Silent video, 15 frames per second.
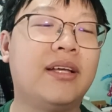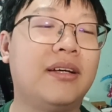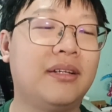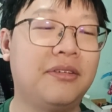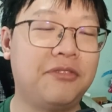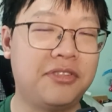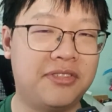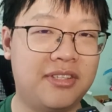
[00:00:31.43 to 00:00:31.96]

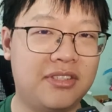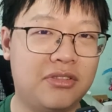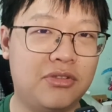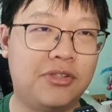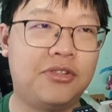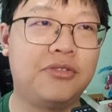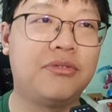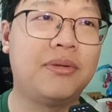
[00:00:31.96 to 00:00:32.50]
ever since
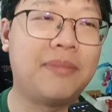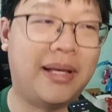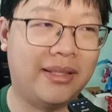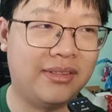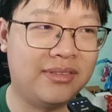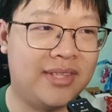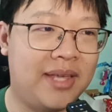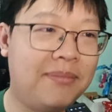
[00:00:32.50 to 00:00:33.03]
Drajeweled
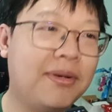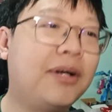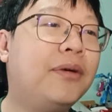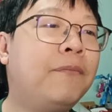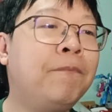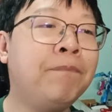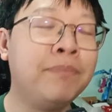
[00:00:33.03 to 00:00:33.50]
Magnus came out.